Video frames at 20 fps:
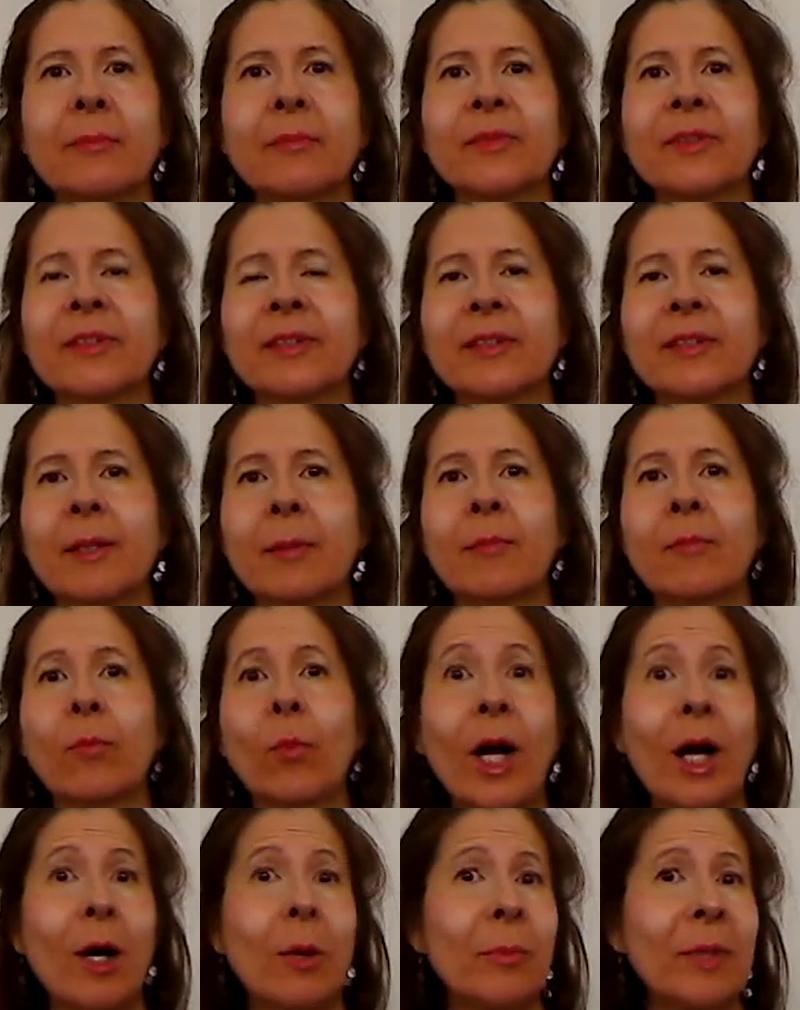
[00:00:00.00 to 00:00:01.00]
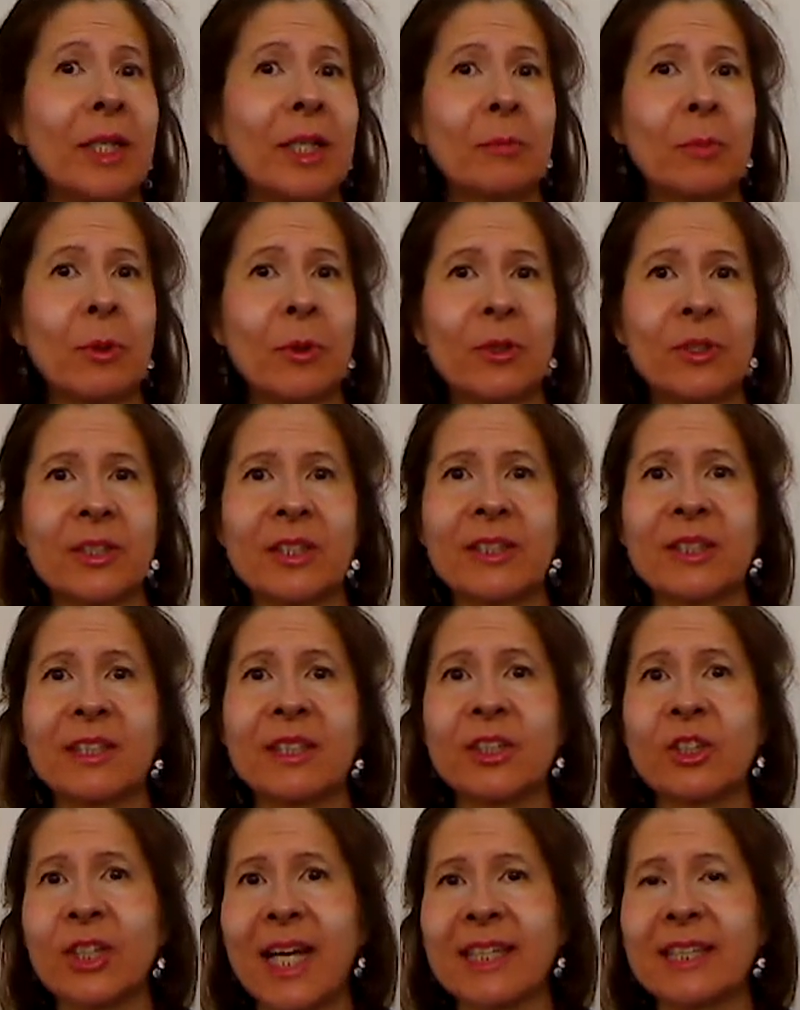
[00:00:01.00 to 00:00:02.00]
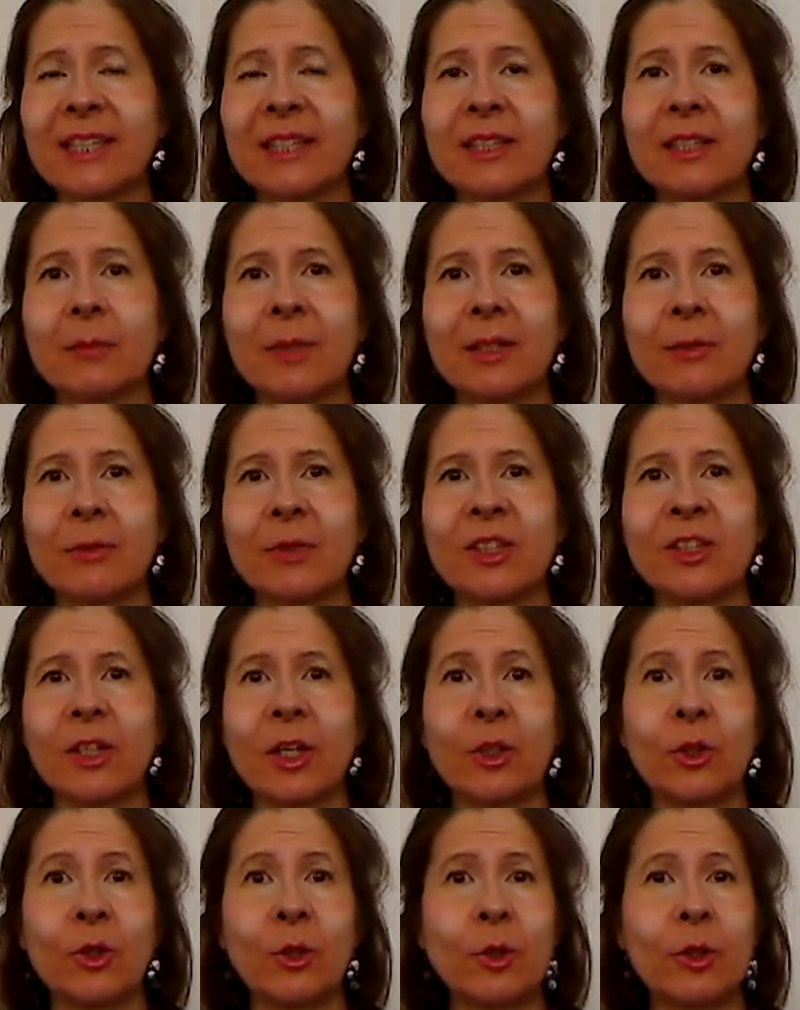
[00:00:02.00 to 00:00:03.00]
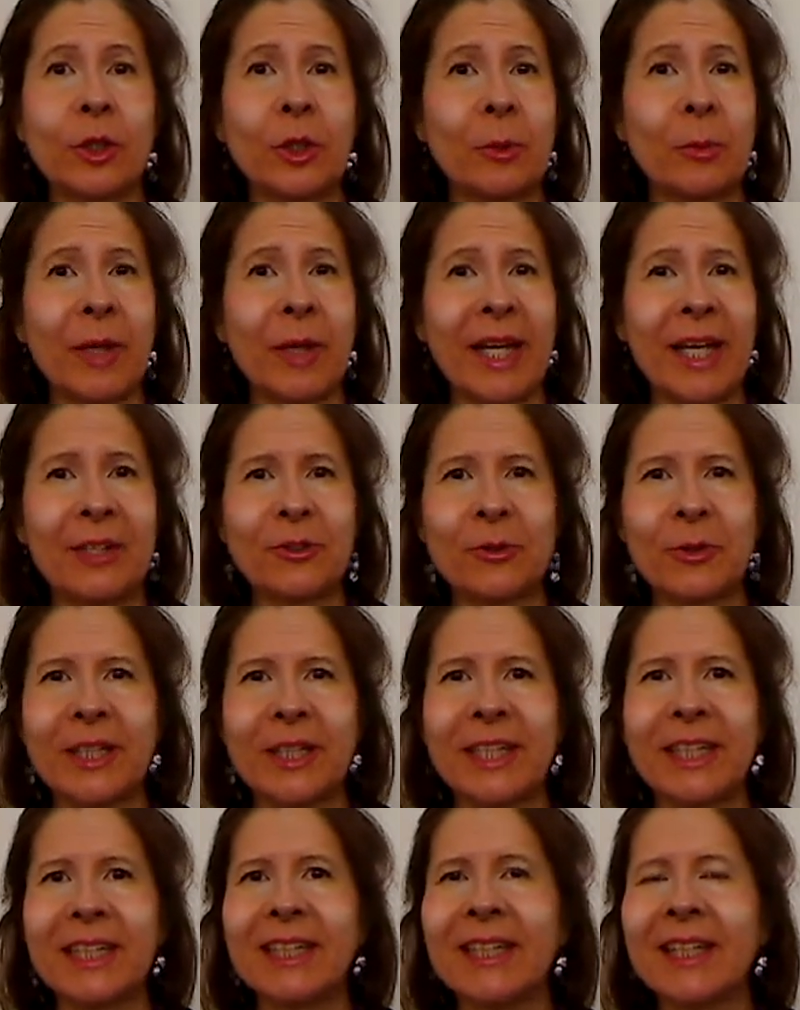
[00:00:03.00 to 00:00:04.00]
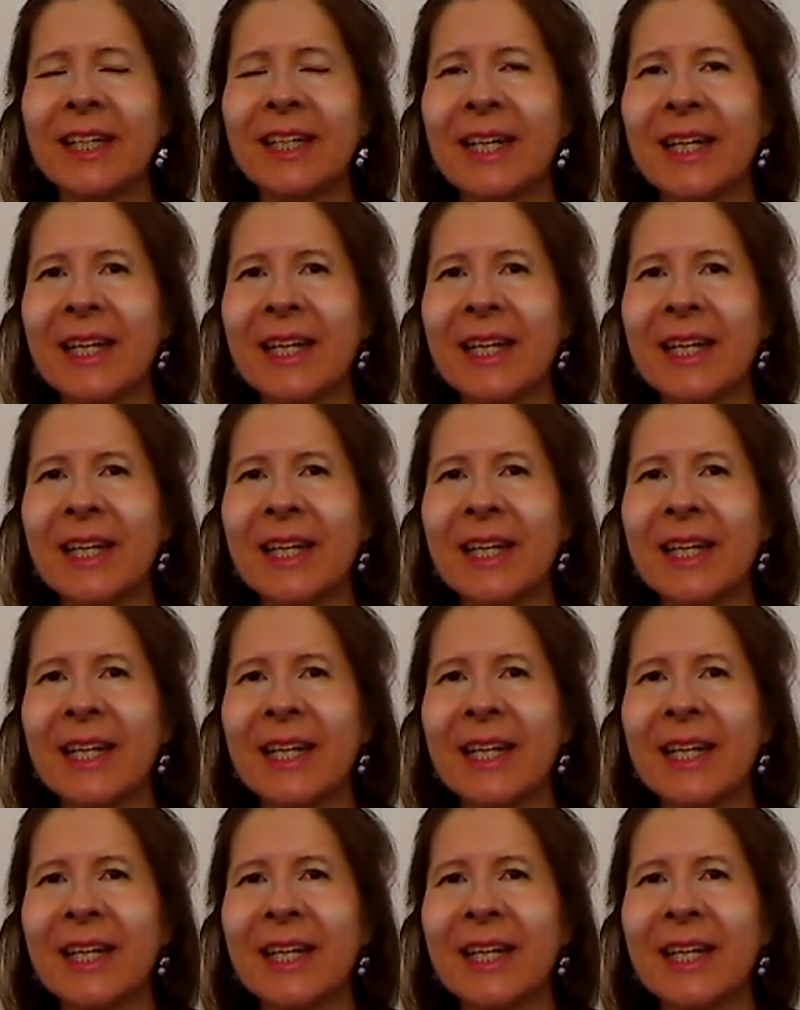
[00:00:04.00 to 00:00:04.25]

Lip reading: some well-meaning person suggested to me that we start a nuclear ban treaty.